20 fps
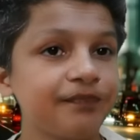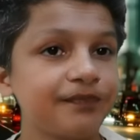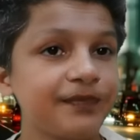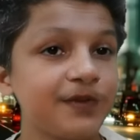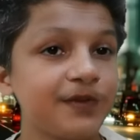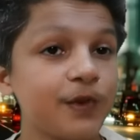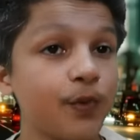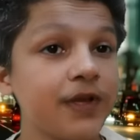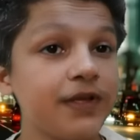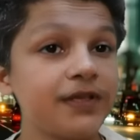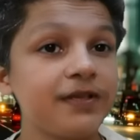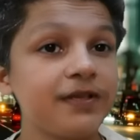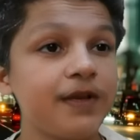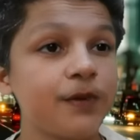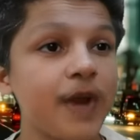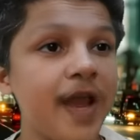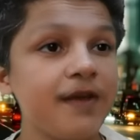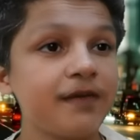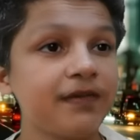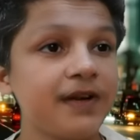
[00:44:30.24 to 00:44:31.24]
So one
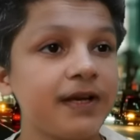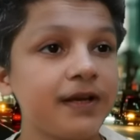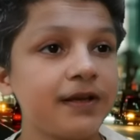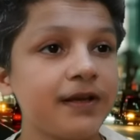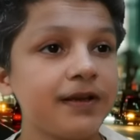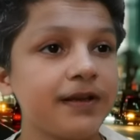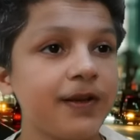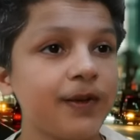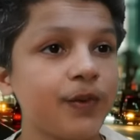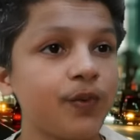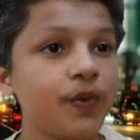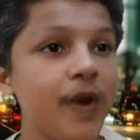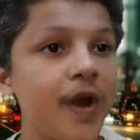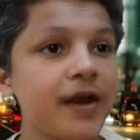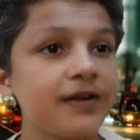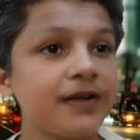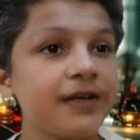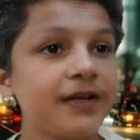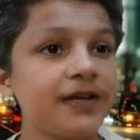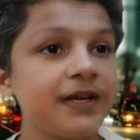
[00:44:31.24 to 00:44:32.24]
survivor, a
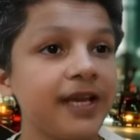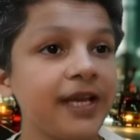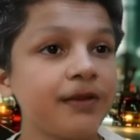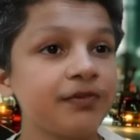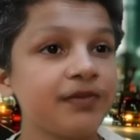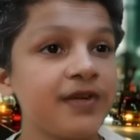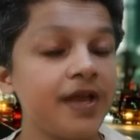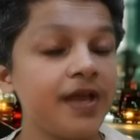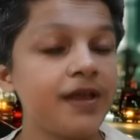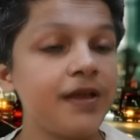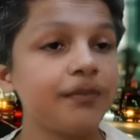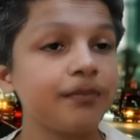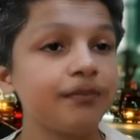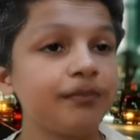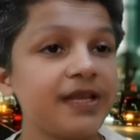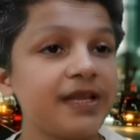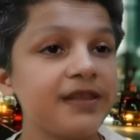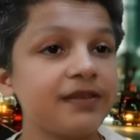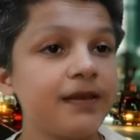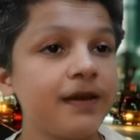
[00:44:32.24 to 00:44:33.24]
warrior named
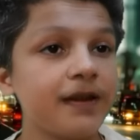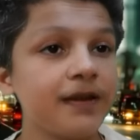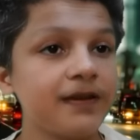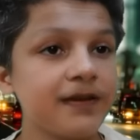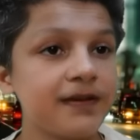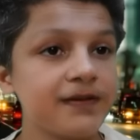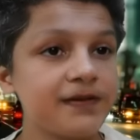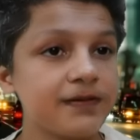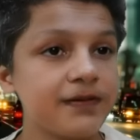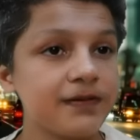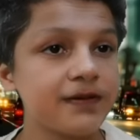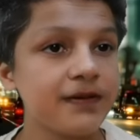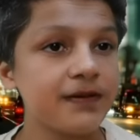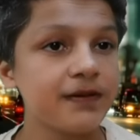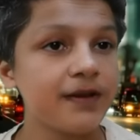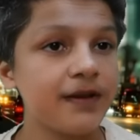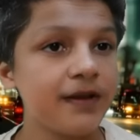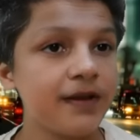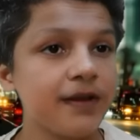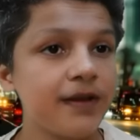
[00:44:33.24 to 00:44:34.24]
Matthias,
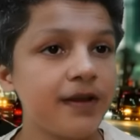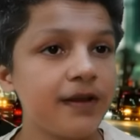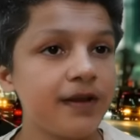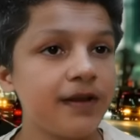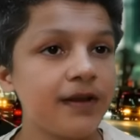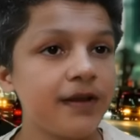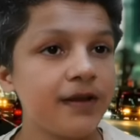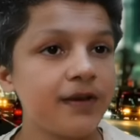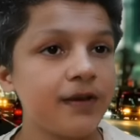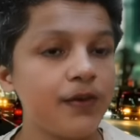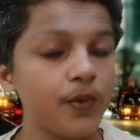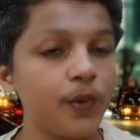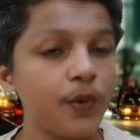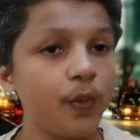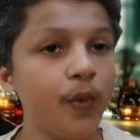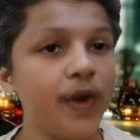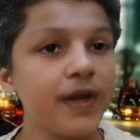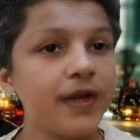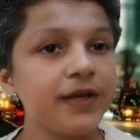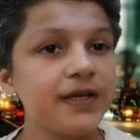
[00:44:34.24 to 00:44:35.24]
would
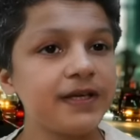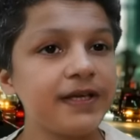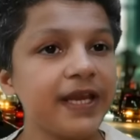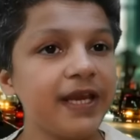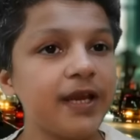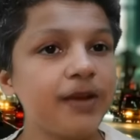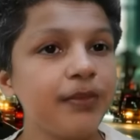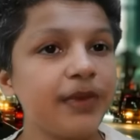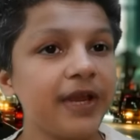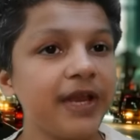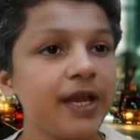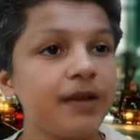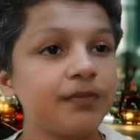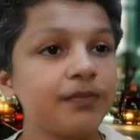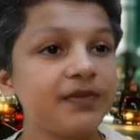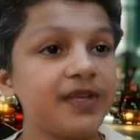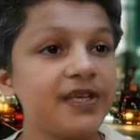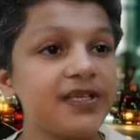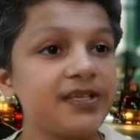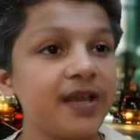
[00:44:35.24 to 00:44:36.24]
one day
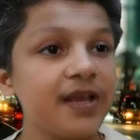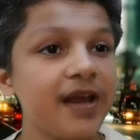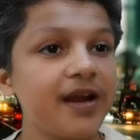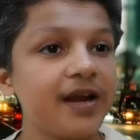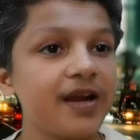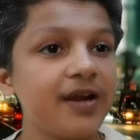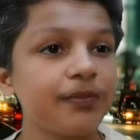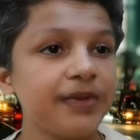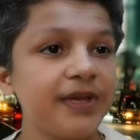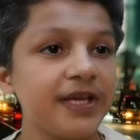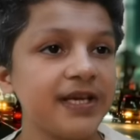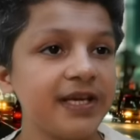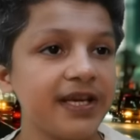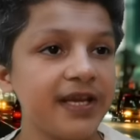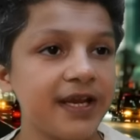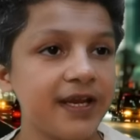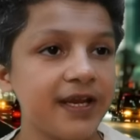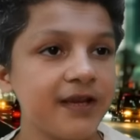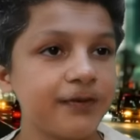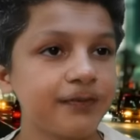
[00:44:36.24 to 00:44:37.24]
become the Scorpion
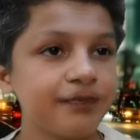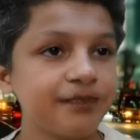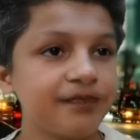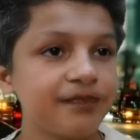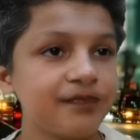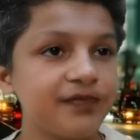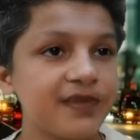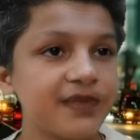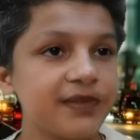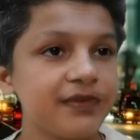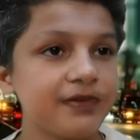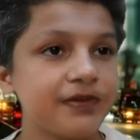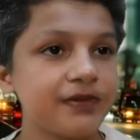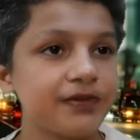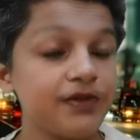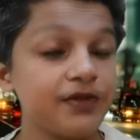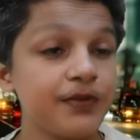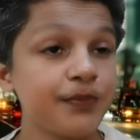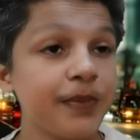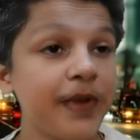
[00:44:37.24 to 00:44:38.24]
King.
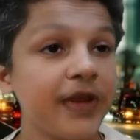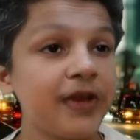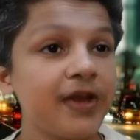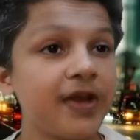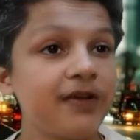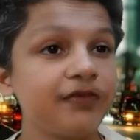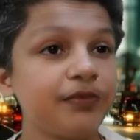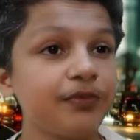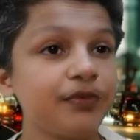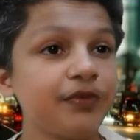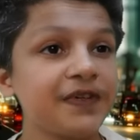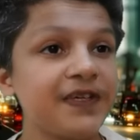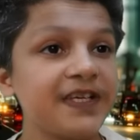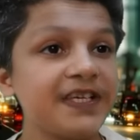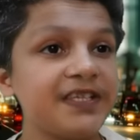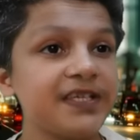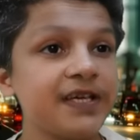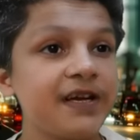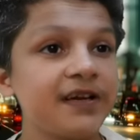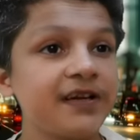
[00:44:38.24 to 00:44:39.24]
So spin-off
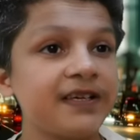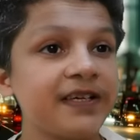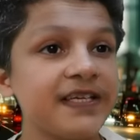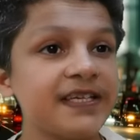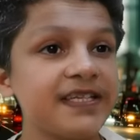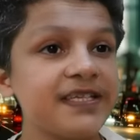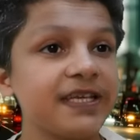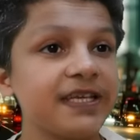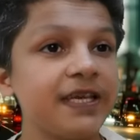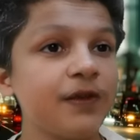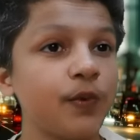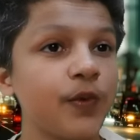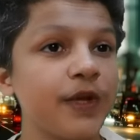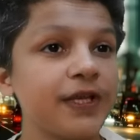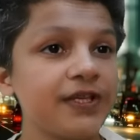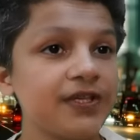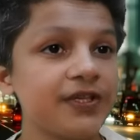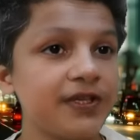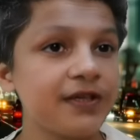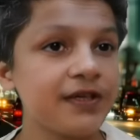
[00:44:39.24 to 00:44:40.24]
movies are risky
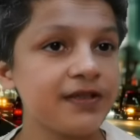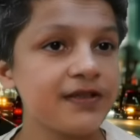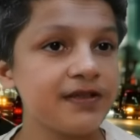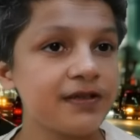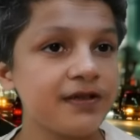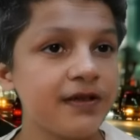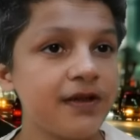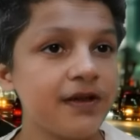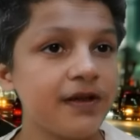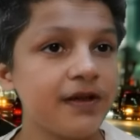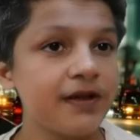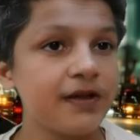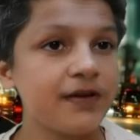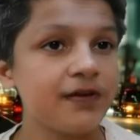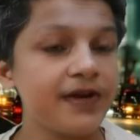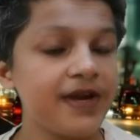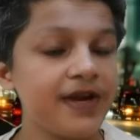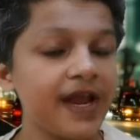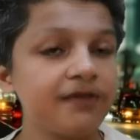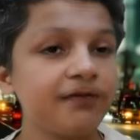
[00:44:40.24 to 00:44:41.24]
ventures.
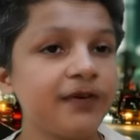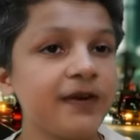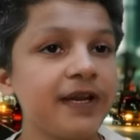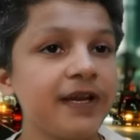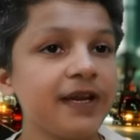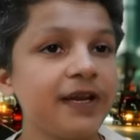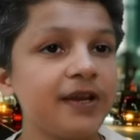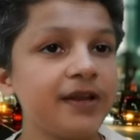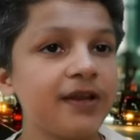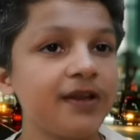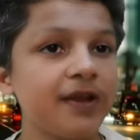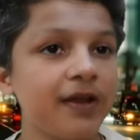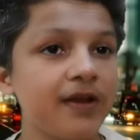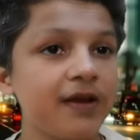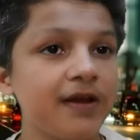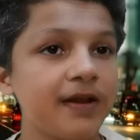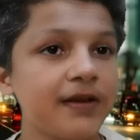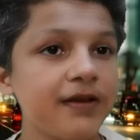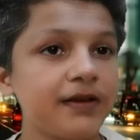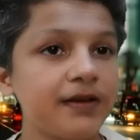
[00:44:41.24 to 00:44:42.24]
For every
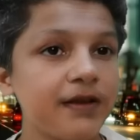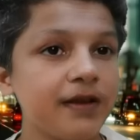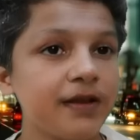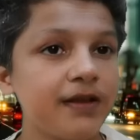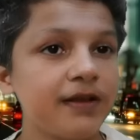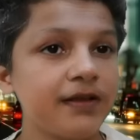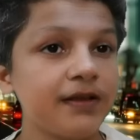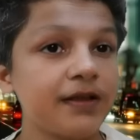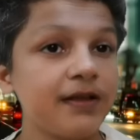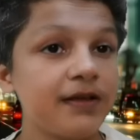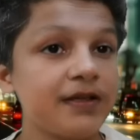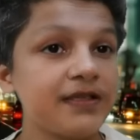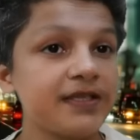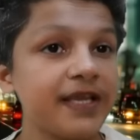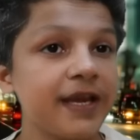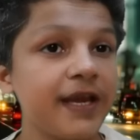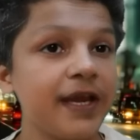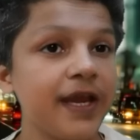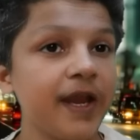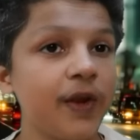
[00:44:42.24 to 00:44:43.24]
Leon, was
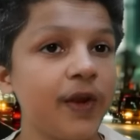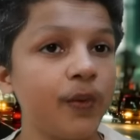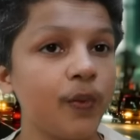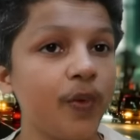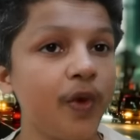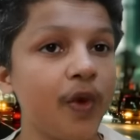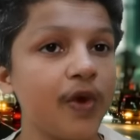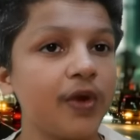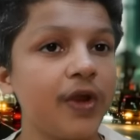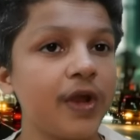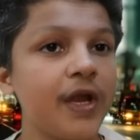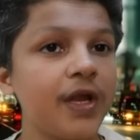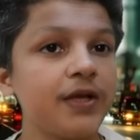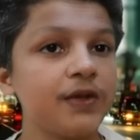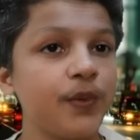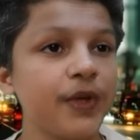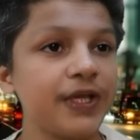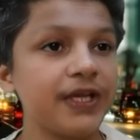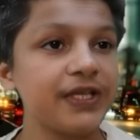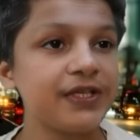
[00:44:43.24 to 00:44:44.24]
an Ewok
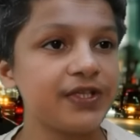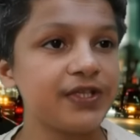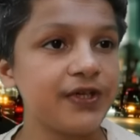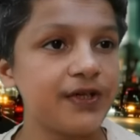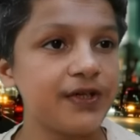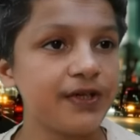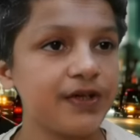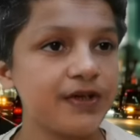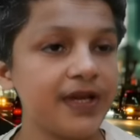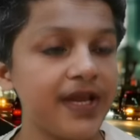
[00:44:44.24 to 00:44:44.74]
adventure.